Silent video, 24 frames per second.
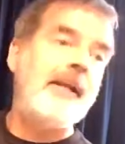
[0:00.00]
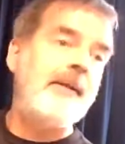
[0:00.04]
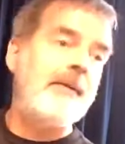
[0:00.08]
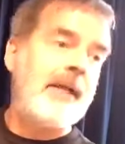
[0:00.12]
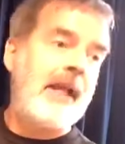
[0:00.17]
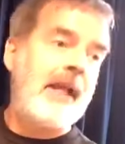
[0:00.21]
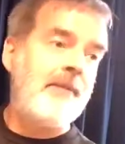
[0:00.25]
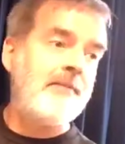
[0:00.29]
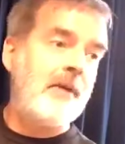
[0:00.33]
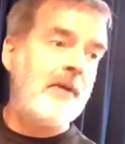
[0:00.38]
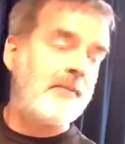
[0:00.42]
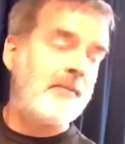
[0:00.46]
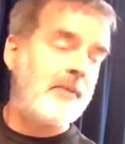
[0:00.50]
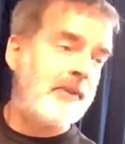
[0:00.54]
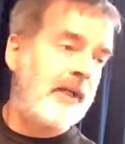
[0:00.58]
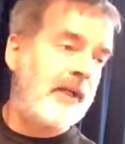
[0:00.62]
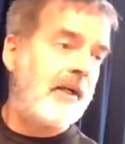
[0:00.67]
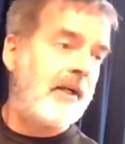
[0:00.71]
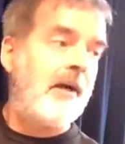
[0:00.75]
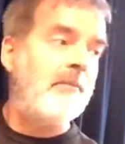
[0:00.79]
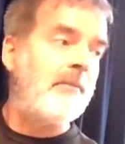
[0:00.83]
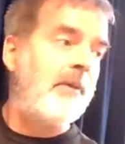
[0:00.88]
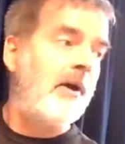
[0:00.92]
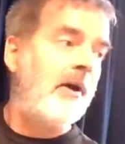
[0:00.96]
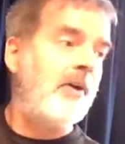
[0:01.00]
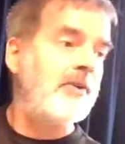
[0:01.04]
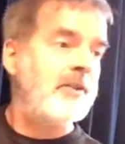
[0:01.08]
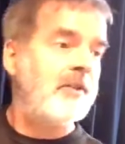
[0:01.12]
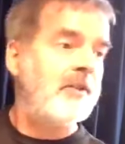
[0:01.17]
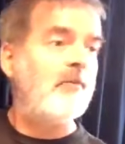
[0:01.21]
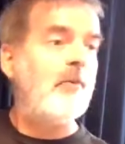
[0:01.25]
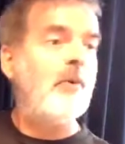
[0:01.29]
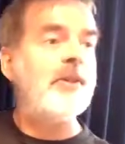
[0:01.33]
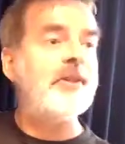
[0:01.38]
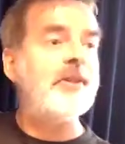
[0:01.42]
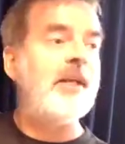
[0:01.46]
came up with a composite
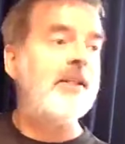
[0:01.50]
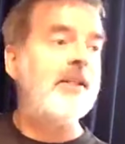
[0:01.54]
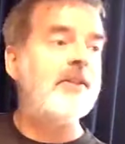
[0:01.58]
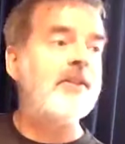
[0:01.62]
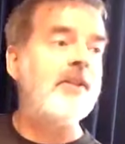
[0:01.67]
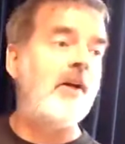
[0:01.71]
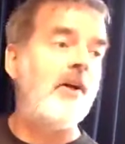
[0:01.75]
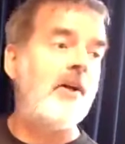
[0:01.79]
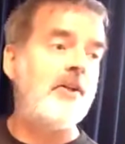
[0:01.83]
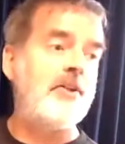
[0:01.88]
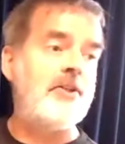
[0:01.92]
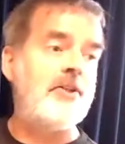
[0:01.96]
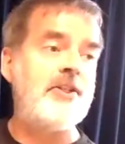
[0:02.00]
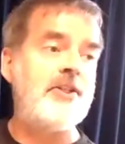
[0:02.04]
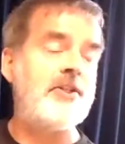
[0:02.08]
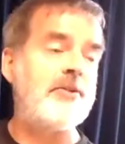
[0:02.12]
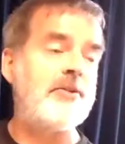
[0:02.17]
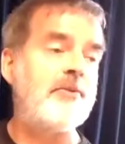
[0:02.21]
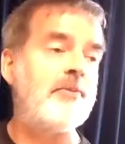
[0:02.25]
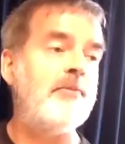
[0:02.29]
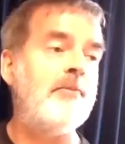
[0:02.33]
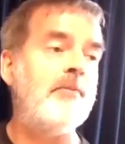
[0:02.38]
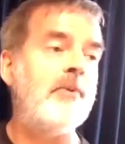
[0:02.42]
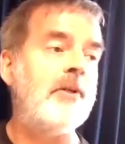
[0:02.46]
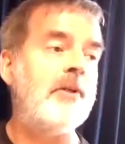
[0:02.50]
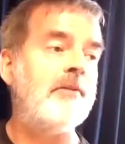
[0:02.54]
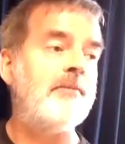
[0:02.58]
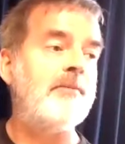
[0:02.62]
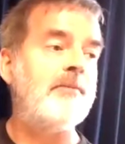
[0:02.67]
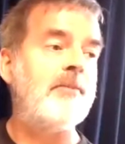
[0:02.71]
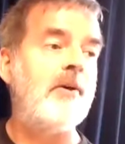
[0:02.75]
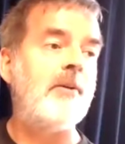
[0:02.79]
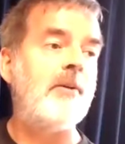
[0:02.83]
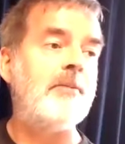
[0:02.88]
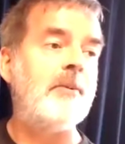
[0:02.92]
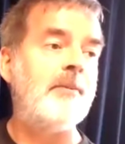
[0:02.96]
of what they thought Jesus would have
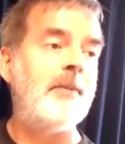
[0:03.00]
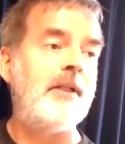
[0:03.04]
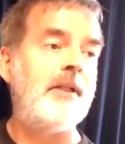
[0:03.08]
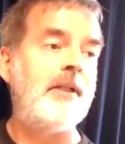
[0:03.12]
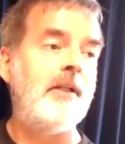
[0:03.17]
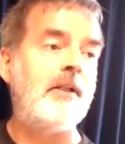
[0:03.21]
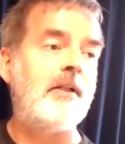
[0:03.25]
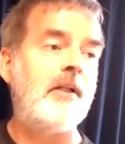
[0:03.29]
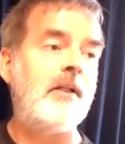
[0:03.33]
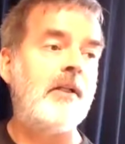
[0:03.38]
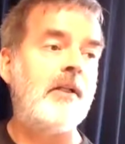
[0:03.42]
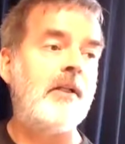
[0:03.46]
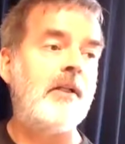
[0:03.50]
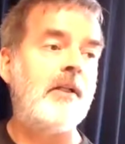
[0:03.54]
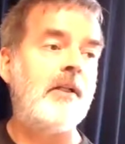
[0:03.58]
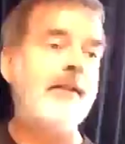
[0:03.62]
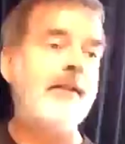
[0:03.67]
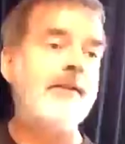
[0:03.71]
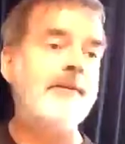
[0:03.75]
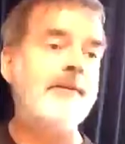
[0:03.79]
probably looked like.